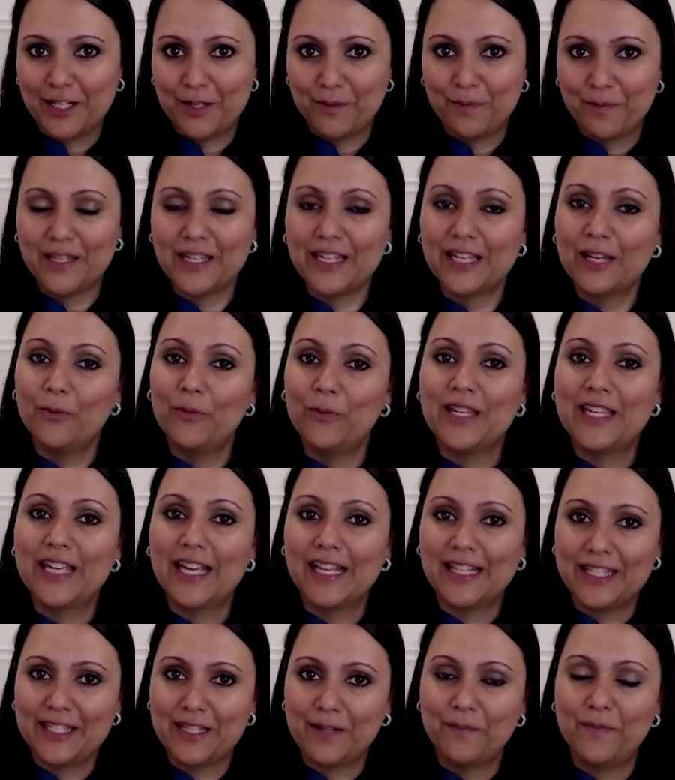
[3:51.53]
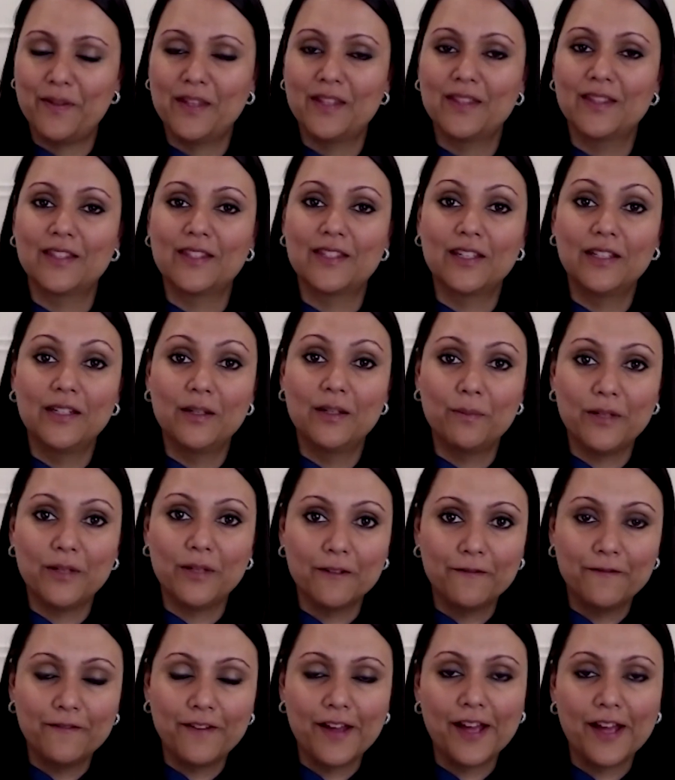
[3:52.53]
to be can we get something that's going to be
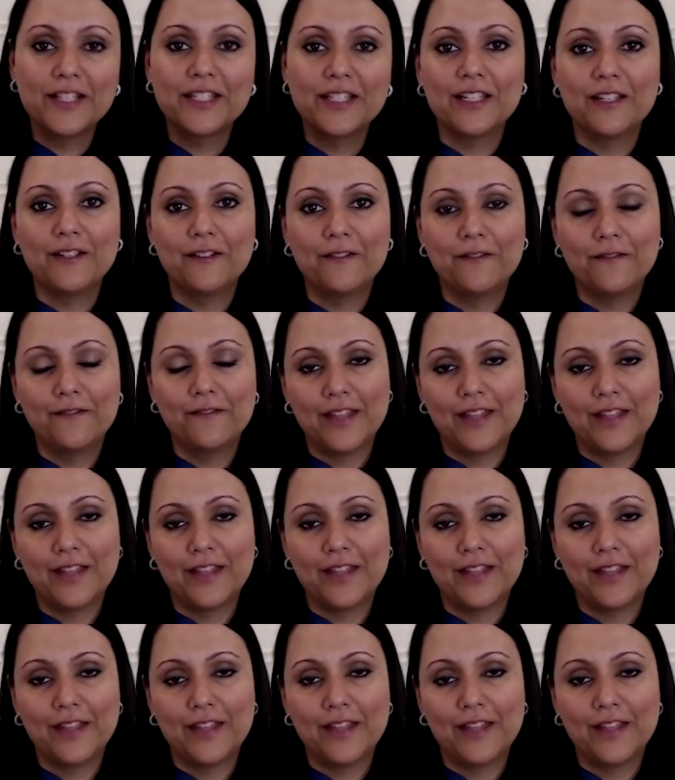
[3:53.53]
effective